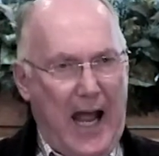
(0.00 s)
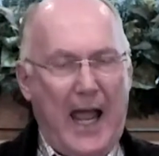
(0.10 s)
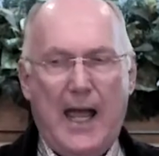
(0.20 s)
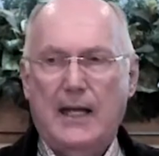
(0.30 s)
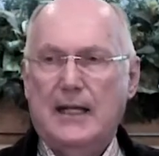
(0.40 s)

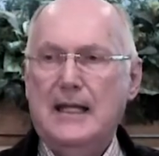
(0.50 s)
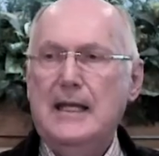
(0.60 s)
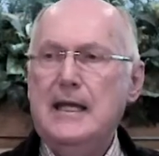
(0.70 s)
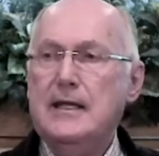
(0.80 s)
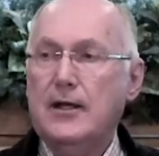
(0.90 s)
and
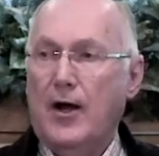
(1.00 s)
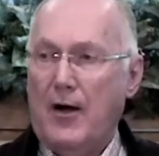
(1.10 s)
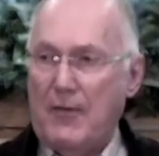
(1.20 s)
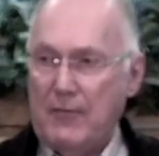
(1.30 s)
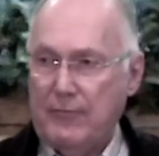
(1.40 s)
eat
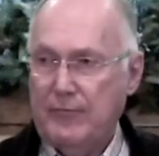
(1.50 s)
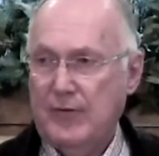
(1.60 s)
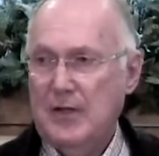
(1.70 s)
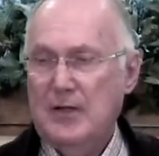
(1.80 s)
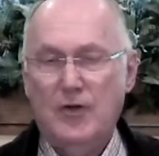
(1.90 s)
of
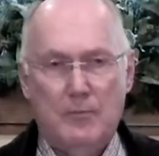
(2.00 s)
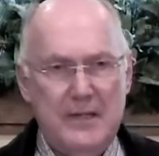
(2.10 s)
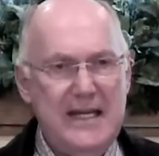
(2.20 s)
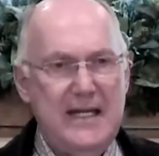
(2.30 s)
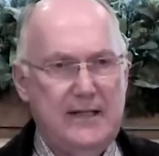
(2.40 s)
the
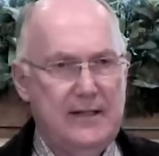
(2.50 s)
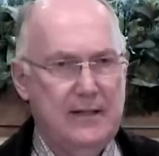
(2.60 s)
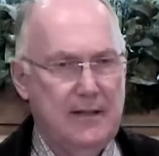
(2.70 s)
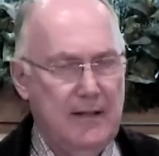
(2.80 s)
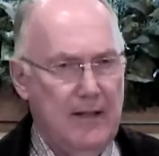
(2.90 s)
meat
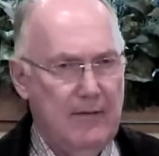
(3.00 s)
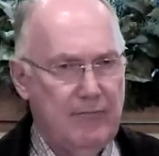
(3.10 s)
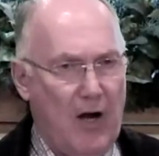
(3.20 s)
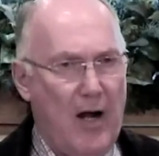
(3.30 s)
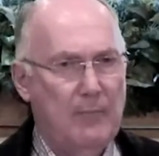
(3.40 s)

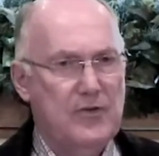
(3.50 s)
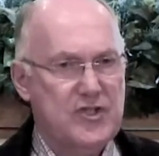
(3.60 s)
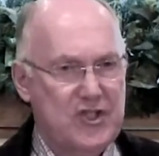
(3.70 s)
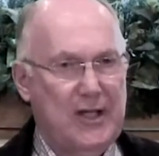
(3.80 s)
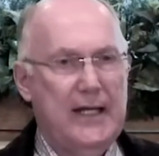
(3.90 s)
from the
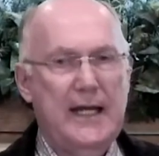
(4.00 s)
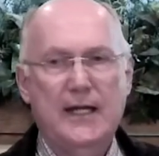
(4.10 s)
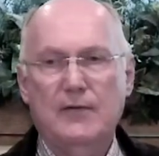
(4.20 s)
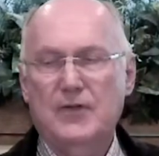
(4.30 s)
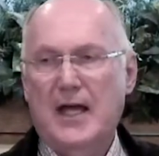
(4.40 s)

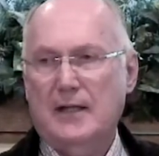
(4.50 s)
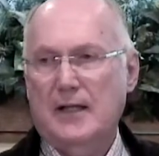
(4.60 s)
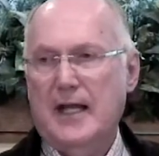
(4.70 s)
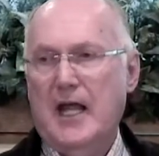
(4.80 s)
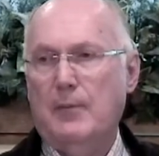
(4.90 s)
slaying of that
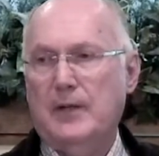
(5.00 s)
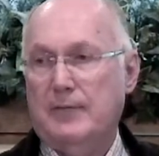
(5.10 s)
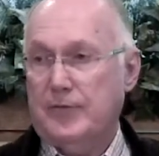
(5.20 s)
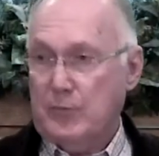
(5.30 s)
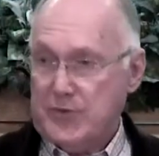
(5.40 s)
lamb. And
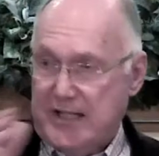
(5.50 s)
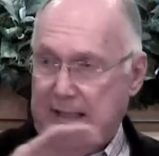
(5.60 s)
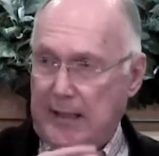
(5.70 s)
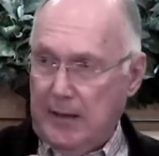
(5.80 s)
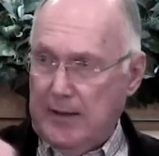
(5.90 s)
if there was
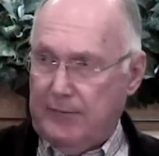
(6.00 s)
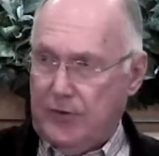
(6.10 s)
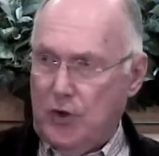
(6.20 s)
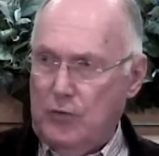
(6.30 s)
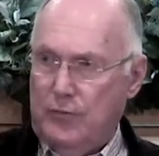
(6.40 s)
any
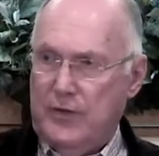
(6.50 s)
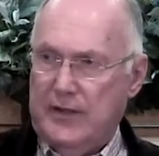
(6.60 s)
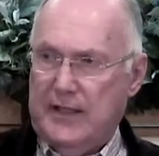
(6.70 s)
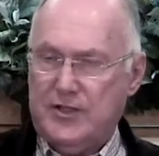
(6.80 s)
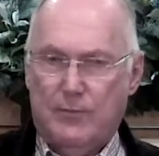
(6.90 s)
left over
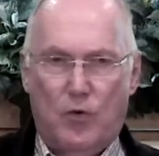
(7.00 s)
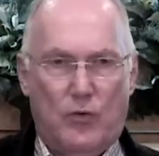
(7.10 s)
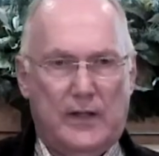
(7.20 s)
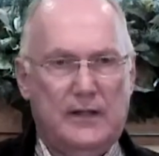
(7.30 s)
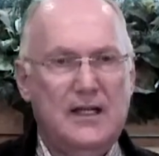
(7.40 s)
the next
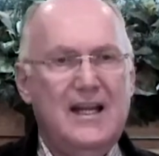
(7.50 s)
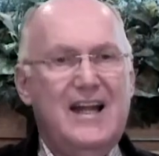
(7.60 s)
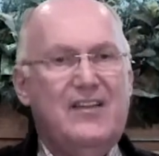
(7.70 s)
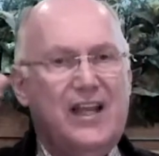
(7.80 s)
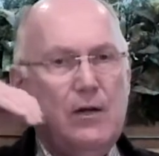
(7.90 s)
morning,
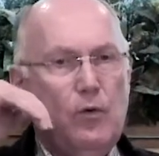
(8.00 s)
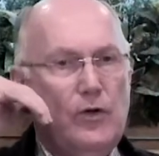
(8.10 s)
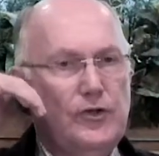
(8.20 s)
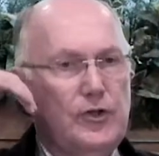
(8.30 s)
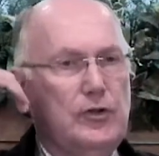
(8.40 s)
they
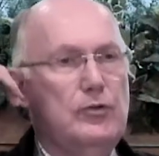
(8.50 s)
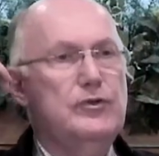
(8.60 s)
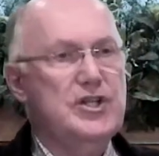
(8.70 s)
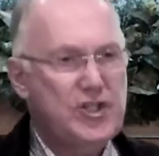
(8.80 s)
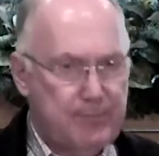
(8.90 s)
were to
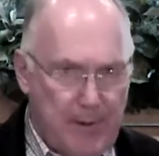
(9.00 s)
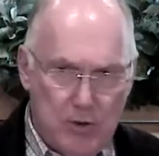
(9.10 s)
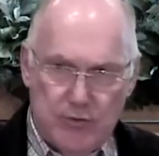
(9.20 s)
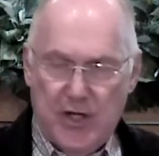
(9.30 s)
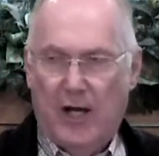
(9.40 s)

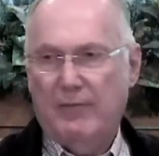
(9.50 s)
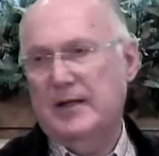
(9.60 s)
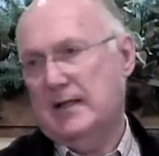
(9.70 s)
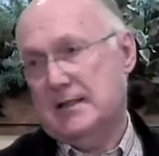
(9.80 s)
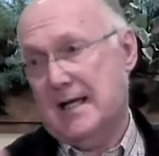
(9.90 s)
dispose of
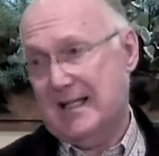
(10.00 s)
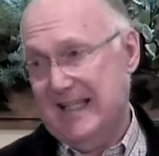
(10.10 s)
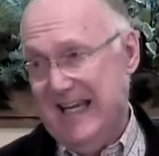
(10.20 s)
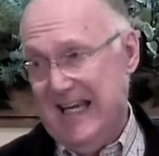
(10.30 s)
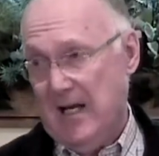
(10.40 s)
it and
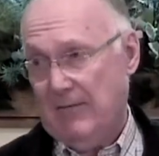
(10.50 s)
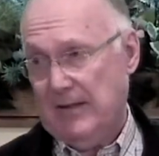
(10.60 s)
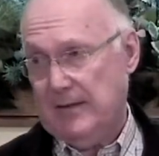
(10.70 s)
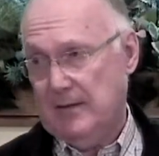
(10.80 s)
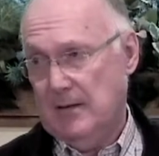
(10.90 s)
not eat of
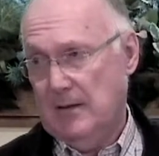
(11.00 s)
it.